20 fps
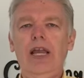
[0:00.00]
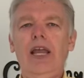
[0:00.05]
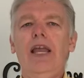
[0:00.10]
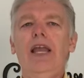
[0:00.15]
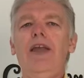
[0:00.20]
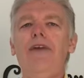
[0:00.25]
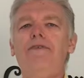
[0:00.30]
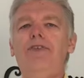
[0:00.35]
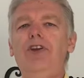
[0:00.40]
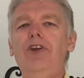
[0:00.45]

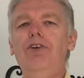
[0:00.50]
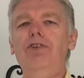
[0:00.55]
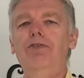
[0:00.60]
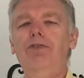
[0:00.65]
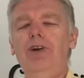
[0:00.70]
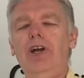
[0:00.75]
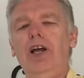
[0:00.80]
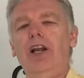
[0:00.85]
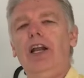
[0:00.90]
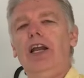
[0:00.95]
If you
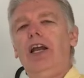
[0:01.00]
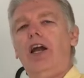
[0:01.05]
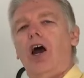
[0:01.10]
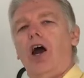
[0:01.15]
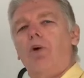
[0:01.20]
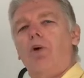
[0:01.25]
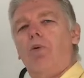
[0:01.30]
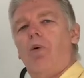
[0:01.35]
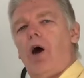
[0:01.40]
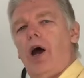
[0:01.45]
really
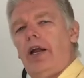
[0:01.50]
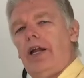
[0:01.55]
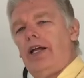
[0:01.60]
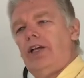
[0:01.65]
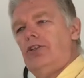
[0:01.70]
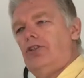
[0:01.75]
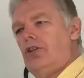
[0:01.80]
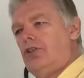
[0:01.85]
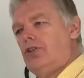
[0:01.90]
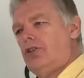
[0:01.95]
are wanting
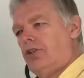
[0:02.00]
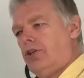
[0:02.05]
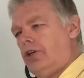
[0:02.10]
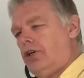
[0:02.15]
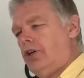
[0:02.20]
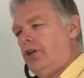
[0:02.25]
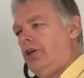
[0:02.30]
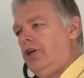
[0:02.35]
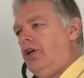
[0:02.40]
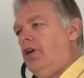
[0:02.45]
to
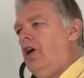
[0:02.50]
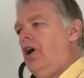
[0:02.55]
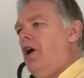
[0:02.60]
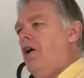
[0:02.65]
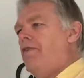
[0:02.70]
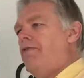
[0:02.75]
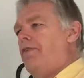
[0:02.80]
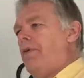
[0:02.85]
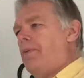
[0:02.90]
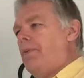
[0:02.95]
turn
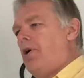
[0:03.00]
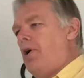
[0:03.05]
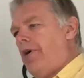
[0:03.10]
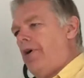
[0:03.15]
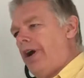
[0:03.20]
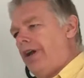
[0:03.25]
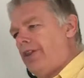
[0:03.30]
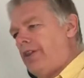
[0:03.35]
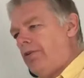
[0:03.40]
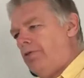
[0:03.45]
from
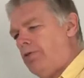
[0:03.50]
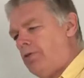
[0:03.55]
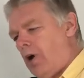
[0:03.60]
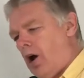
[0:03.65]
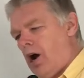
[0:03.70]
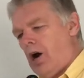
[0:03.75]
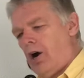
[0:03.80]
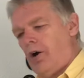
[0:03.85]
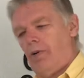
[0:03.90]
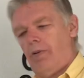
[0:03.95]
going the
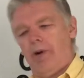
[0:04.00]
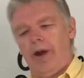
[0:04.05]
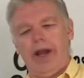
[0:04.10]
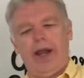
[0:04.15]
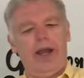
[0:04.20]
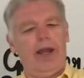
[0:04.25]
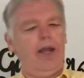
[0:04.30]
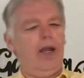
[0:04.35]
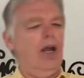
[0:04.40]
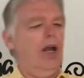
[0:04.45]
wrong
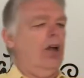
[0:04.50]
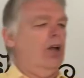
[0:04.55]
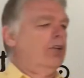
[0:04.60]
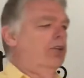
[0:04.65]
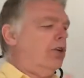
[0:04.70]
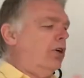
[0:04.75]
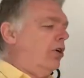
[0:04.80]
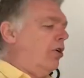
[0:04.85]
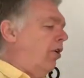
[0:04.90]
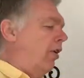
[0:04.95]
way
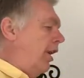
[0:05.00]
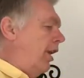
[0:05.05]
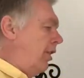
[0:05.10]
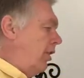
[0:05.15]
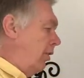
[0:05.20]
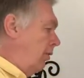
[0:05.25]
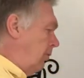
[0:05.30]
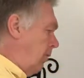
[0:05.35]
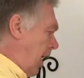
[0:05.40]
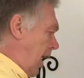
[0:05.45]
to going
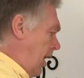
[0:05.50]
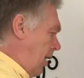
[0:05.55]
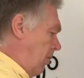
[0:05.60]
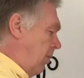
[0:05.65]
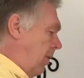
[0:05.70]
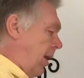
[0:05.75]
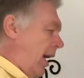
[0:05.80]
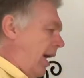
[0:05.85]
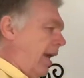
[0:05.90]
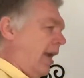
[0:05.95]
the right
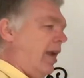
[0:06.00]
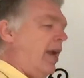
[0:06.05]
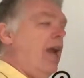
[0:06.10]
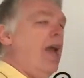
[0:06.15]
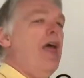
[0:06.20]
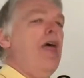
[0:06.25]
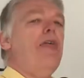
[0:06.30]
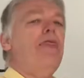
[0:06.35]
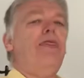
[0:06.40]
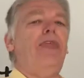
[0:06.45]
way,
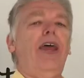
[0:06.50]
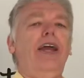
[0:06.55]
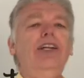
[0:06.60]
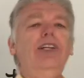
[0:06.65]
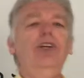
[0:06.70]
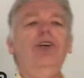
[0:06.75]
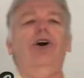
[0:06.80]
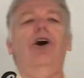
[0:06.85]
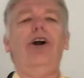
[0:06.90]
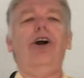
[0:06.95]
then
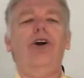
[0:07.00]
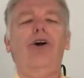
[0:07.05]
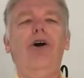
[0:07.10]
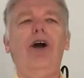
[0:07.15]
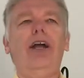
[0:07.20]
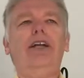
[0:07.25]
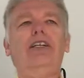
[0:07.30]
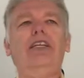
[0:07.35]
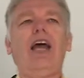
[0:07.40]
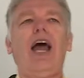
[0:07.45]
you are
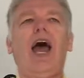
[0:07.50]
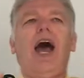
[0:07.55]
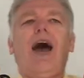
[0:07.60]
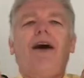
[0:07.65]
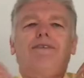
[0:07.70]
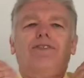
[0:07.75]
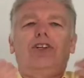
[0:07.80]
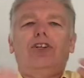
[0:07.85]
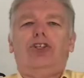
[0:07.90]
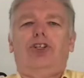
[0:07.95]
going to
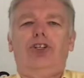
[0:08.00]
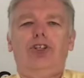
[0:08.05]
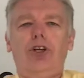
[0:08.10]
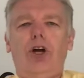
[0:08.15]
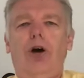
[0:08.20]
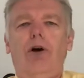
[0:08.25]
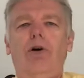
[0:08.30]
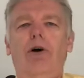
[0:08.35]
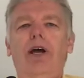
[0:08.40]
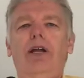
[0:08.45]
have to
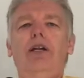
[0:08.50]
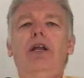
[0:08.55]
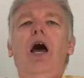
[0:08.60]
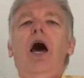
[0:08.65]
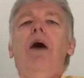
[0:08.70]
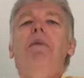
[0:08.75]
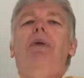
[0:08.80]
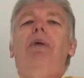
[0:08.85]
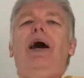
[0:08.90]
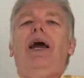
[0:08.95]
show
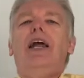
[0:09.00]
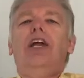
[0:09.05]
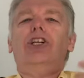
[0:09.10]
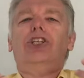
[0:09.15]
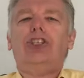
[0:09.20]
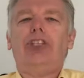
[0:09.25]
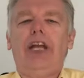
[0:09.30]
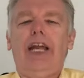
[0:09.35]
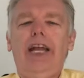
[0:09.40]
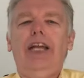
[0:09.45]
it by a
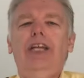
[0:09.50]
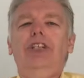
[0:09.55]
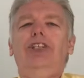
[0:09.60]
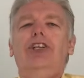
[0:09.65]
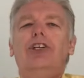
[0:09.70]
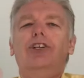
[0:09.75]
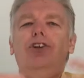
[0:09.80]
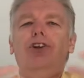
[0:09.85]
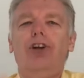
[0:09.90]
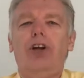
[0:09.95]
change
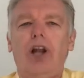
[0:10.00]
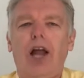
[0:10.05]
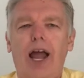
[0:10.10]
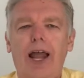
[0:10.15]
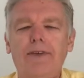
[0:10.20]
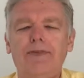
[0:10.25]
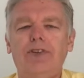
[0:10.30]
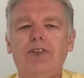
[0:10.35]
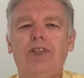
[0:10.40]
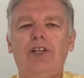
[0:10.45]
in your
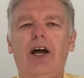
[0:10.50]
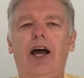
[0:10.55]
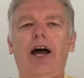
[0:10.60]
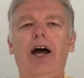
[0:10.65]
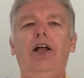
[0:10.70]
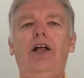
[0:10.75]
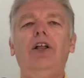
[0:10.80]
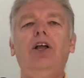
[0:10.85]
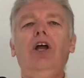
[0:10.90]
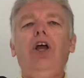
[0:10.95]

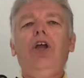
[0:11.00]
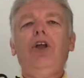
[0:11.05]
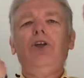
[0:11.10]
lifestyle.